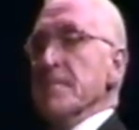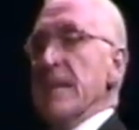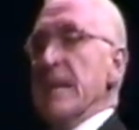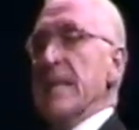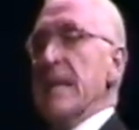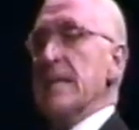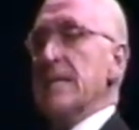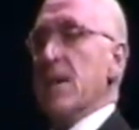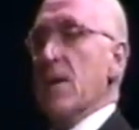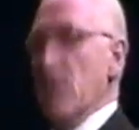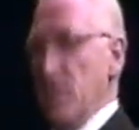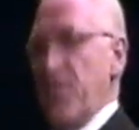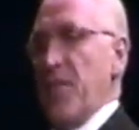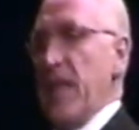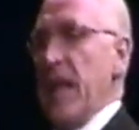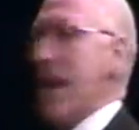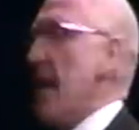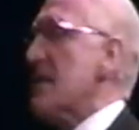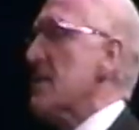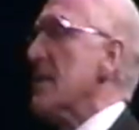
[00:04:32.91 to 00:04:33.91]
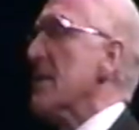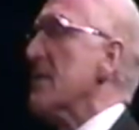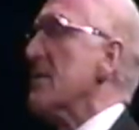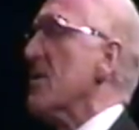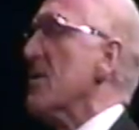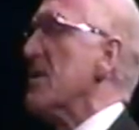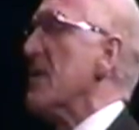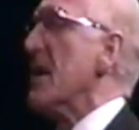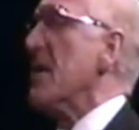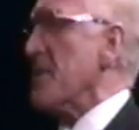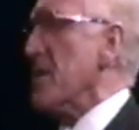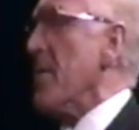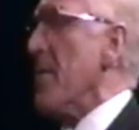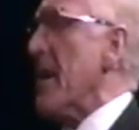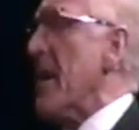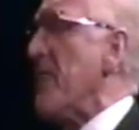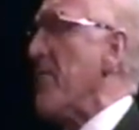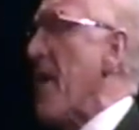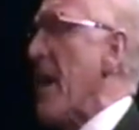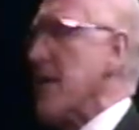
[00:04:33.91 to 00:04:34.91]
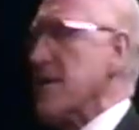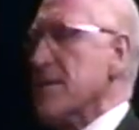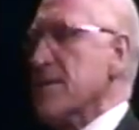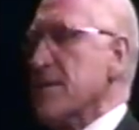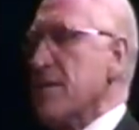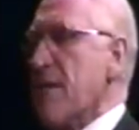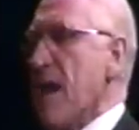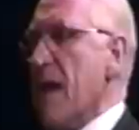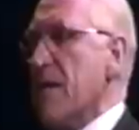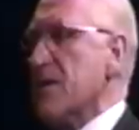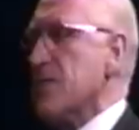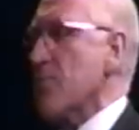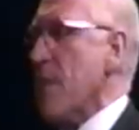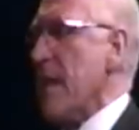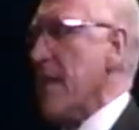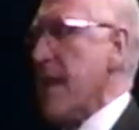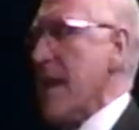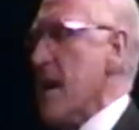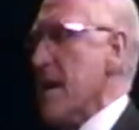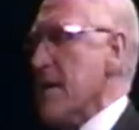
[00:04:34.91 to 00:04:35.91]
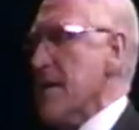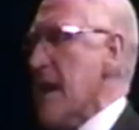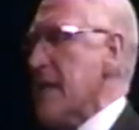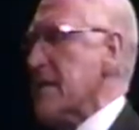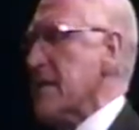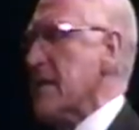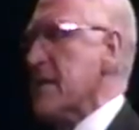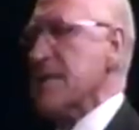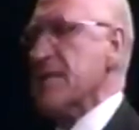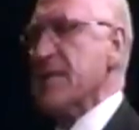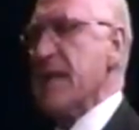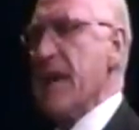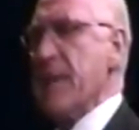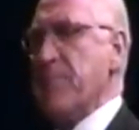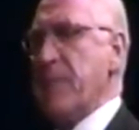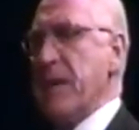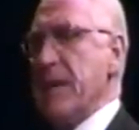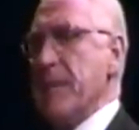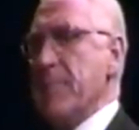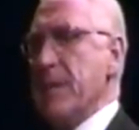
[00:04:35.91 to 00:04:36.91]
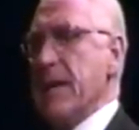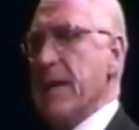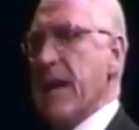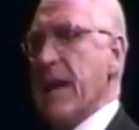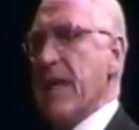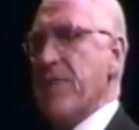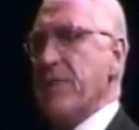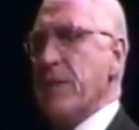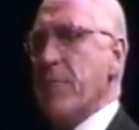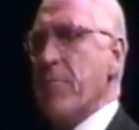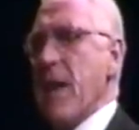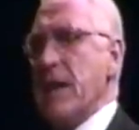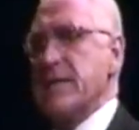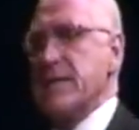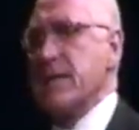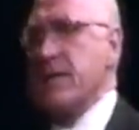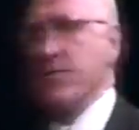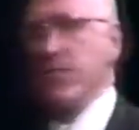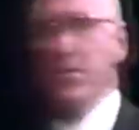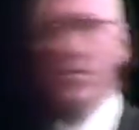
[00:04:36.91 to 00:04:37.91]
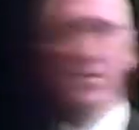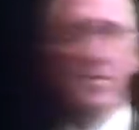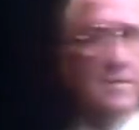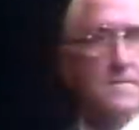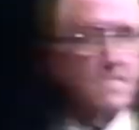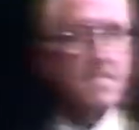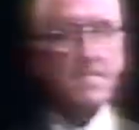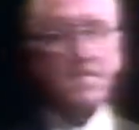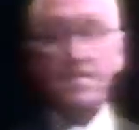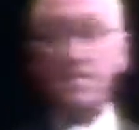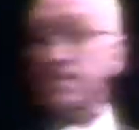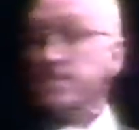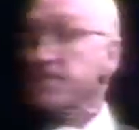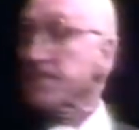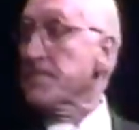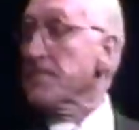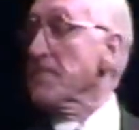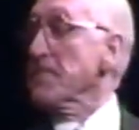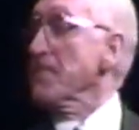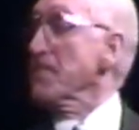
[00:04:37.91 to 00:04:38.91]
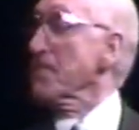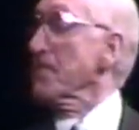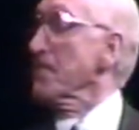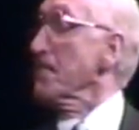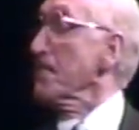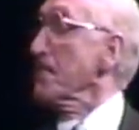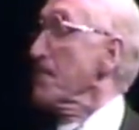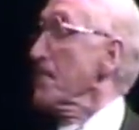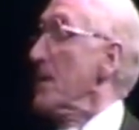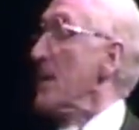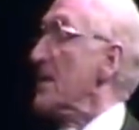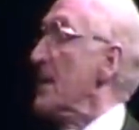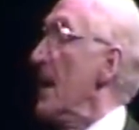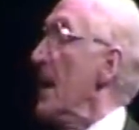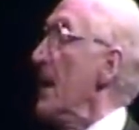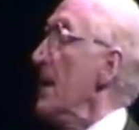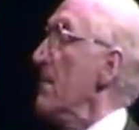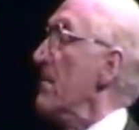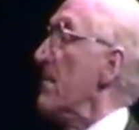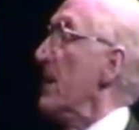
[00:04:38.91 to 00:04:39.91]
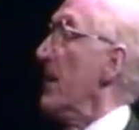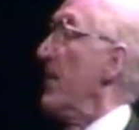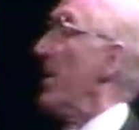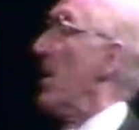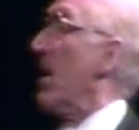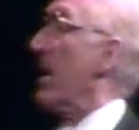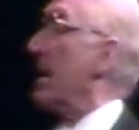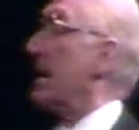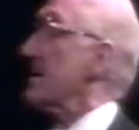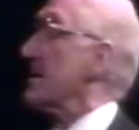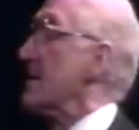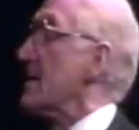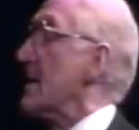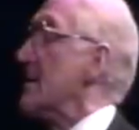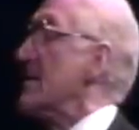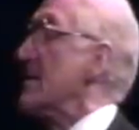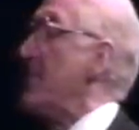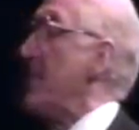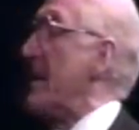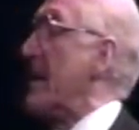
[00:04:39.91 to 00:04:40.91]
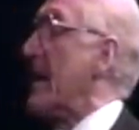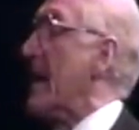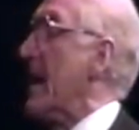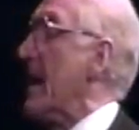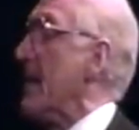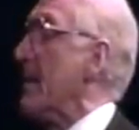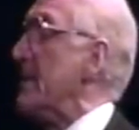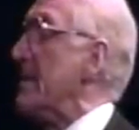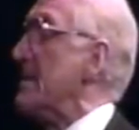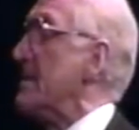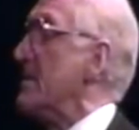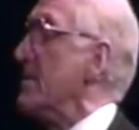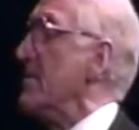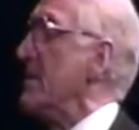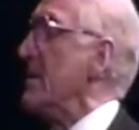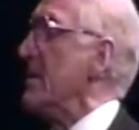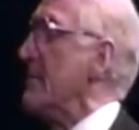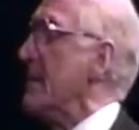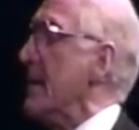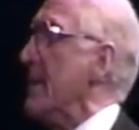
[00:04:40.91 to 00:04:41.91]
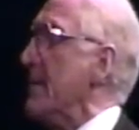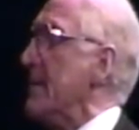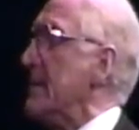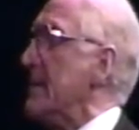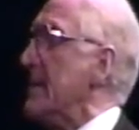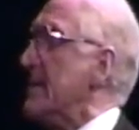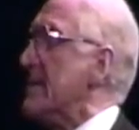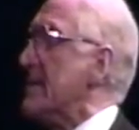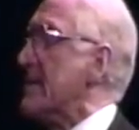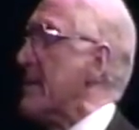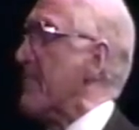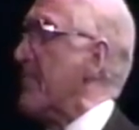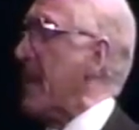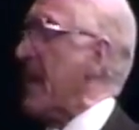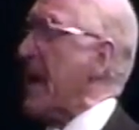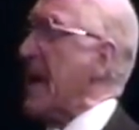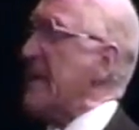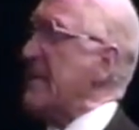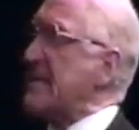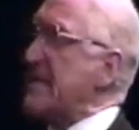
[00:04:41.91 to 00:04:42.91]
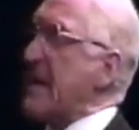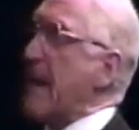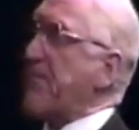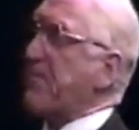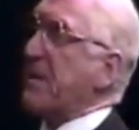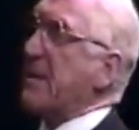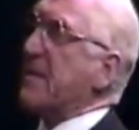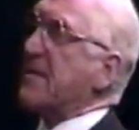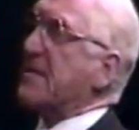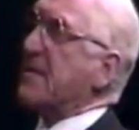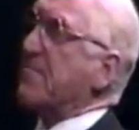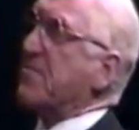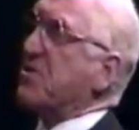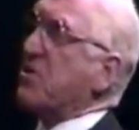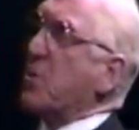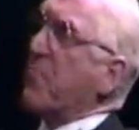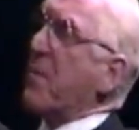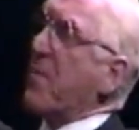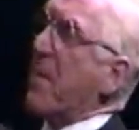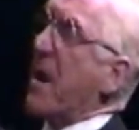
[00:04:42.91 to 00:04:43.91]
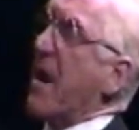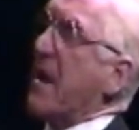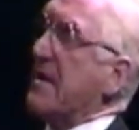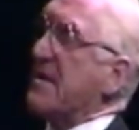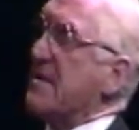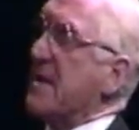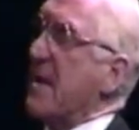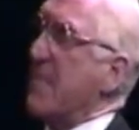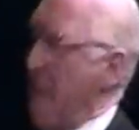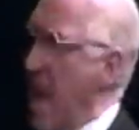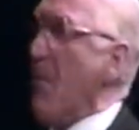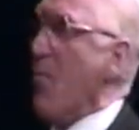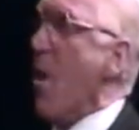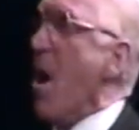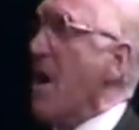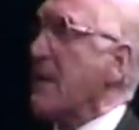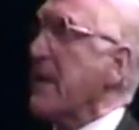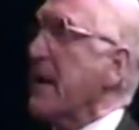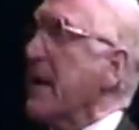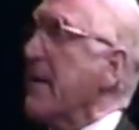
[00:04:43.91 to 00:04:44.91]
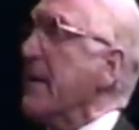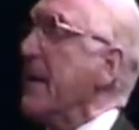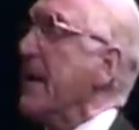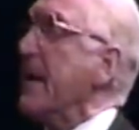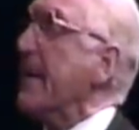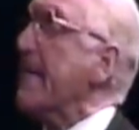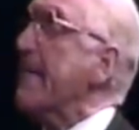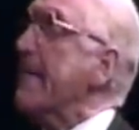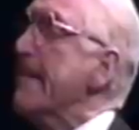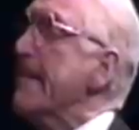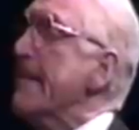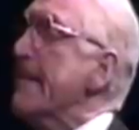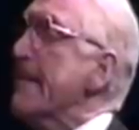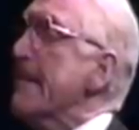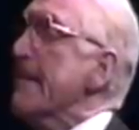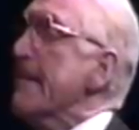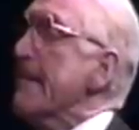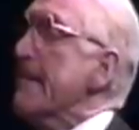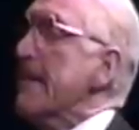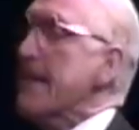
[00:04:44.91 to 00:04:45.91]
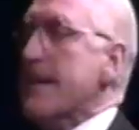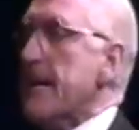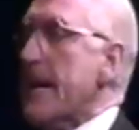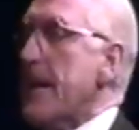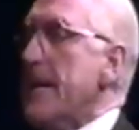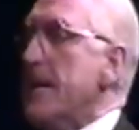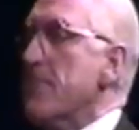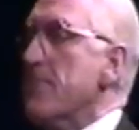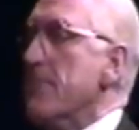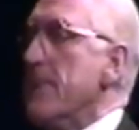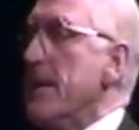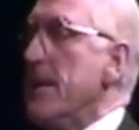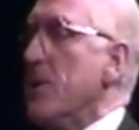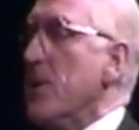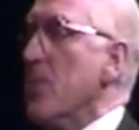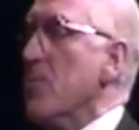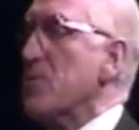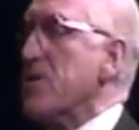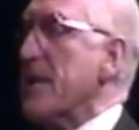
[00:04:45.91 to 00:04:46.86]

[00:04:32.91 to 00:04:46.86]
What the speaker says: And that goes for the National Association of Manufacturers crowd as well. They are not going to stampede me into lifting price controls. But, Charlie, you think we ought to consult some economists, do you? Well, let me tell you something. I stopped into some supermarkets on my walk the other day. And I don't need those